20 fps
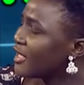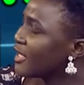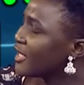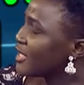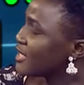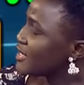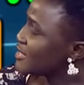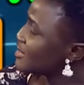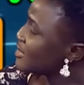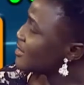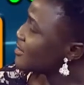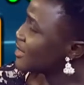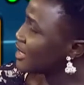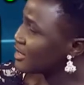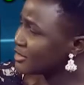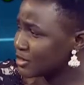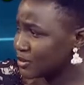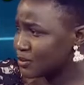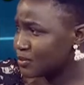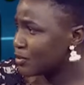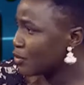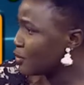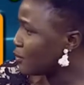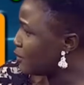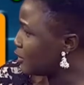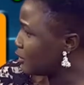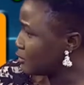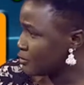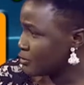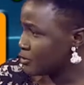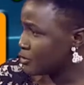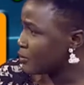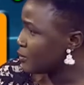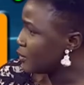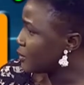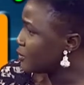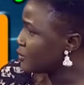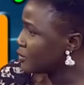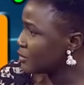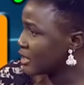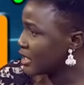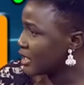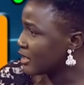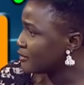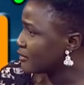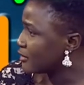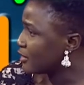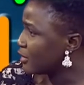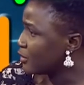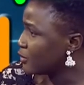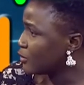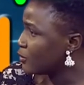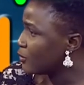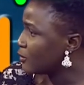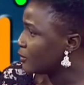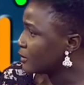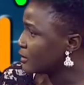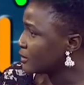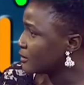isn't that a problem for people that have glaucoma?